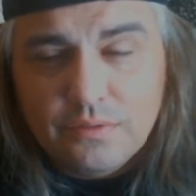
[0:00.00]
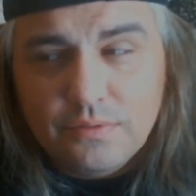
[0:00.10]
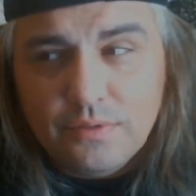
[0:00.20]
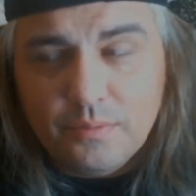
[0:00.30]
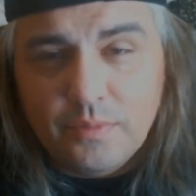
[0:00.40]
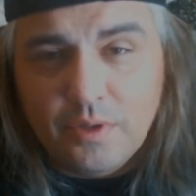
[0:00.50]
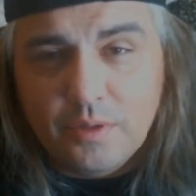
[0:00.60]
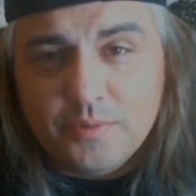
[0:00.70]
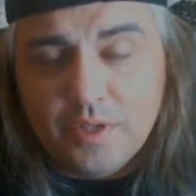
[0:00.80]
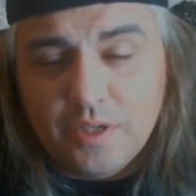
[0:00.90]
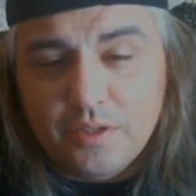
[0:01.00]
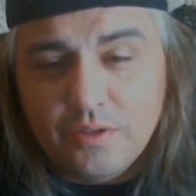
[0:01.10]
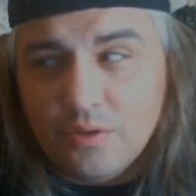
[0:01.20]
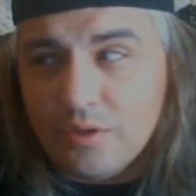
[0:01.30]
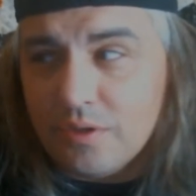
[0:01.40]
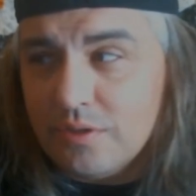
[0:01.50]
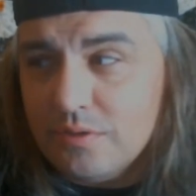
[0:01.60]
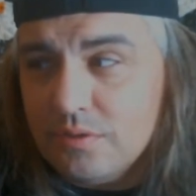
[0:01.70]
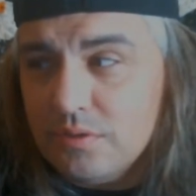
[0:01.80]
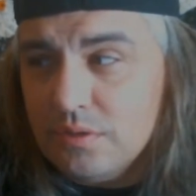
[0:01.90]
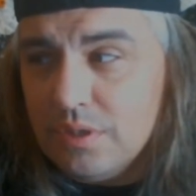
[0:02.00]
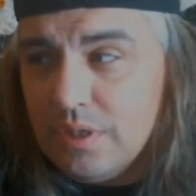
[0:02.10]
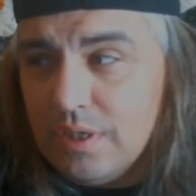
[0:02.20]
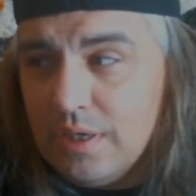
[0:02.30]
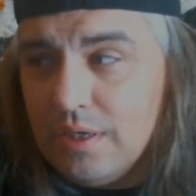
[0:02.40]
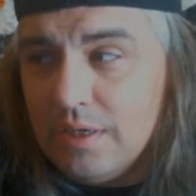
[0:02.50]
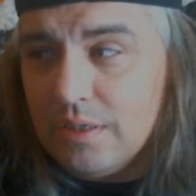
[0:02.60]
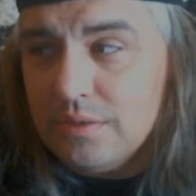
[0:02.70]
from upstate New York. Uh,